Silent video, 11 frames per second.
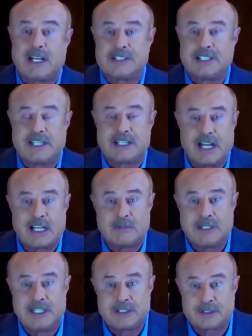because the
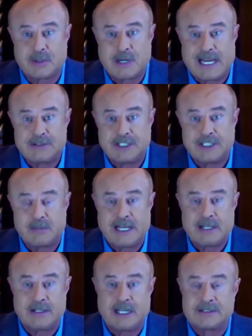economy is crashing
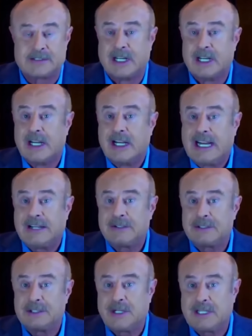around us.
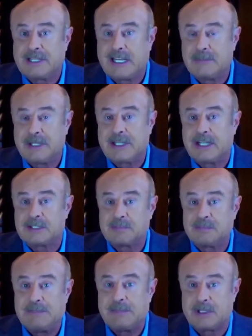And they're doing that
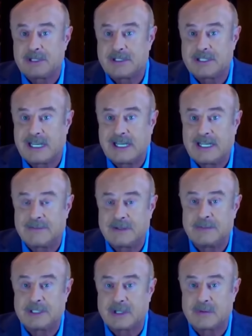because people are dying
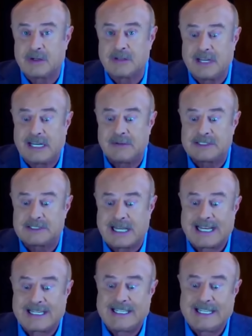from the
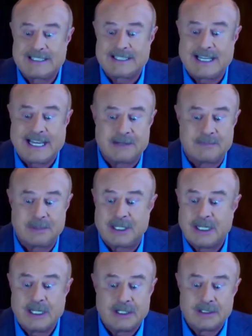coronavirus. I get that.
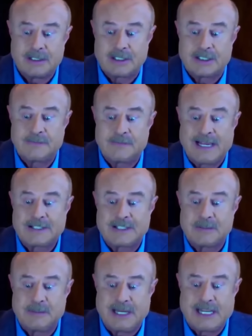But look, the
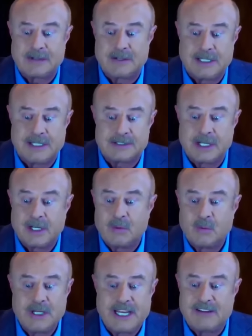fact of the matter is
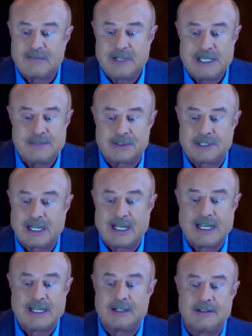we have people
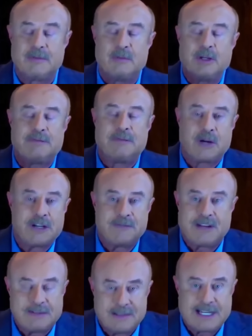dying.
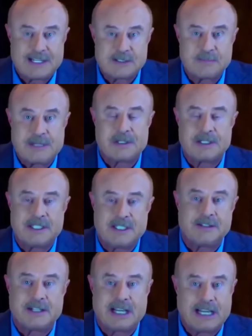45,000 people a
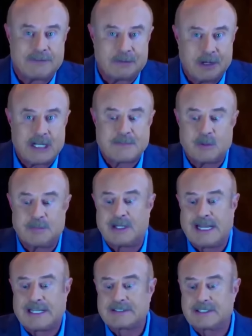year die from
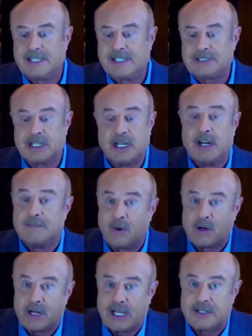automobile accidents,
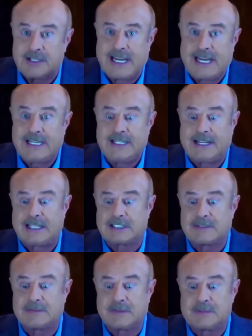
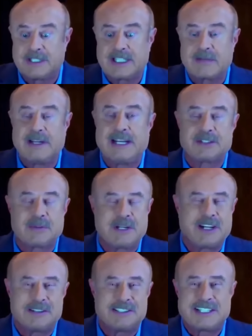480,000 from cigarettes,
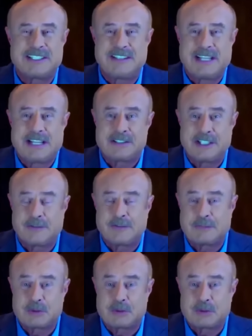360,000 a year